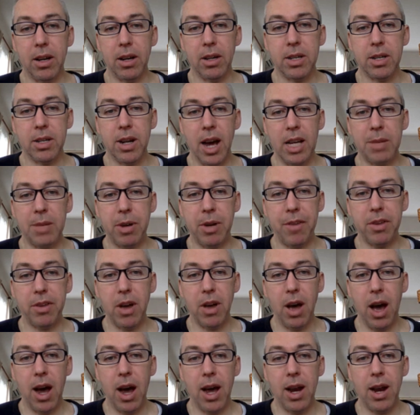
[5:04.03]
look nice, but if you
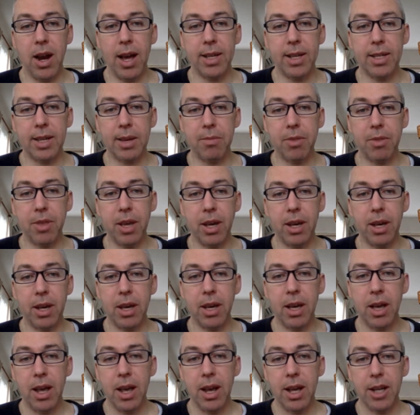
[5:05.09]
highlight something,
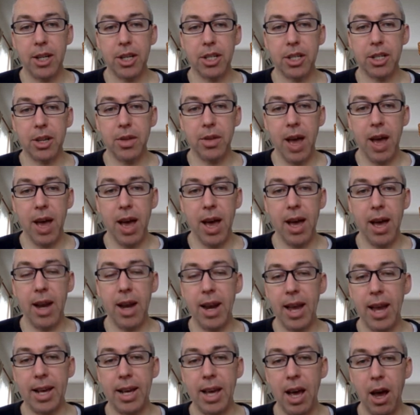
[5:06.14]
let's just do that and
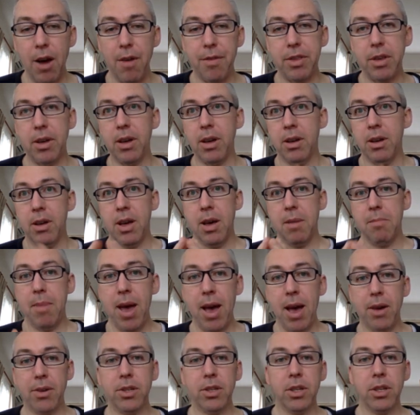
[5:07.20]
let go of the
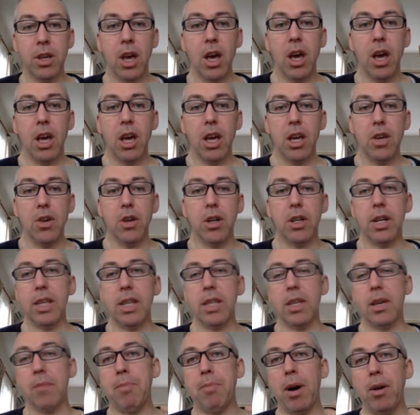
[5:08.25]
mouse. You can
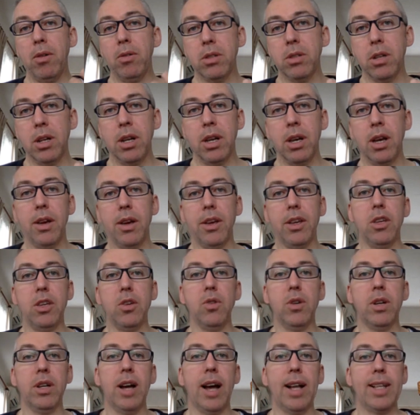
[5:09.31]
either bolden it, you
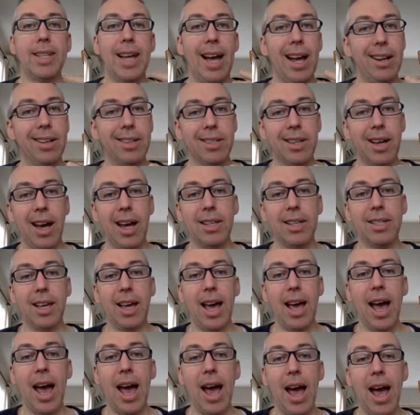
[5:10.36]
can italicize
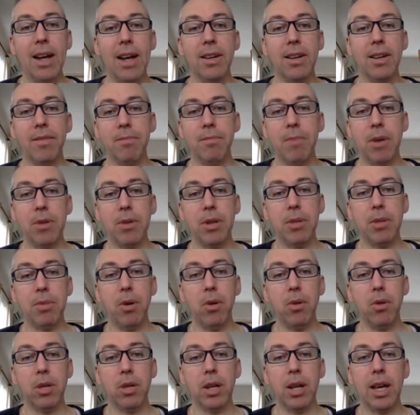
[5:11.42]
it, and most
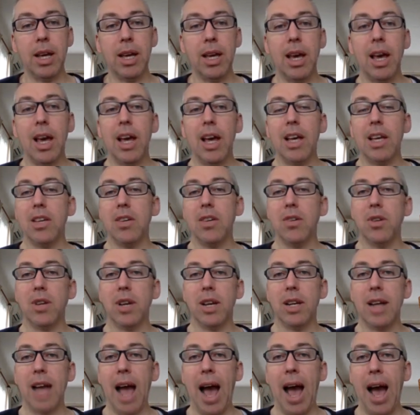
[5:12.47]
importantly, you
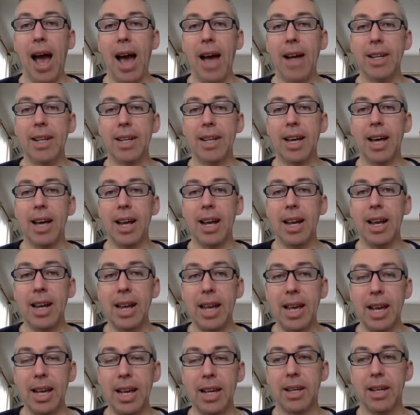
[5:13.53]
can add a
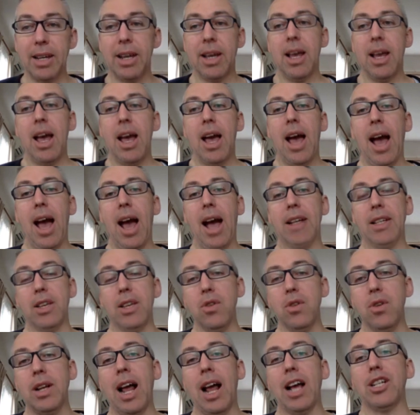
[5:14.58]
link. Uh, so
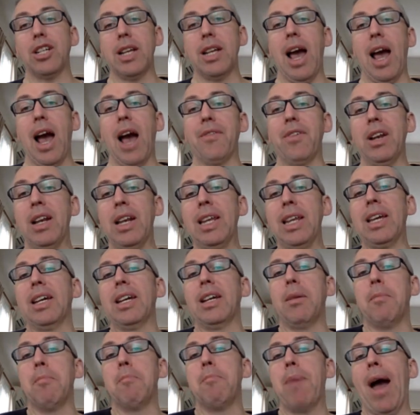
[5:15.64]
you can actually have a
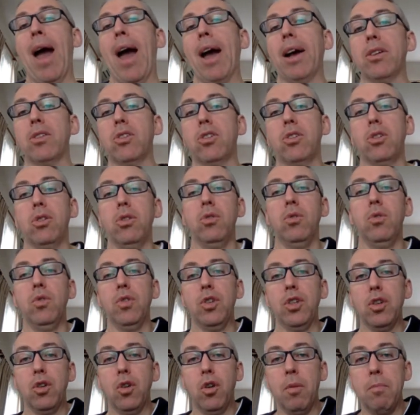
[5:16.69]
link back to
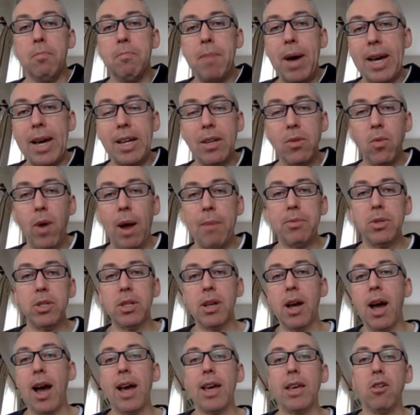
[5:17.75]
your main
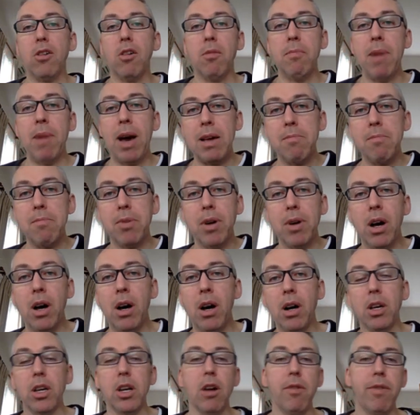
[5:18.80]
website, your main
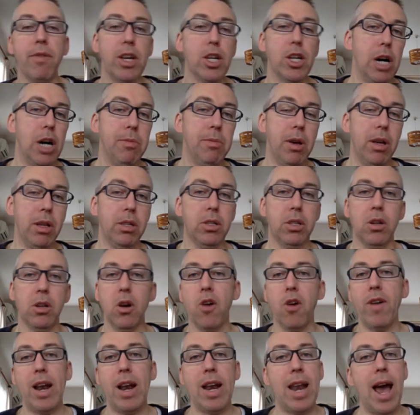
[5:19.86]
blog, your e commerce
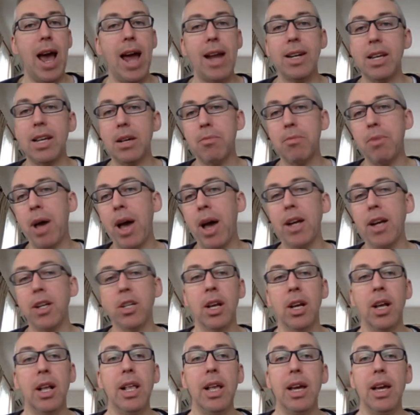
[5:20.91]
store, a landing
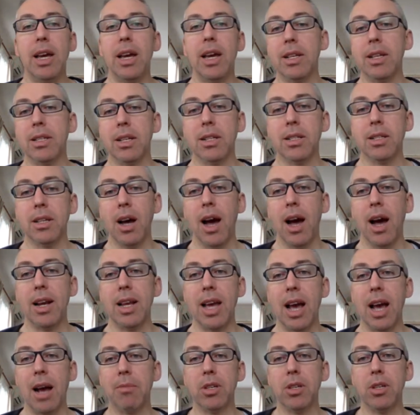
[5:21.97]
page. It's
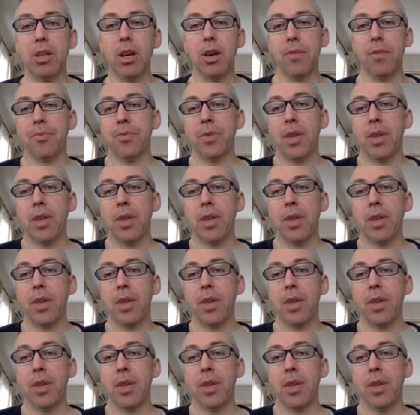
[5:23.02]
entirely up to you.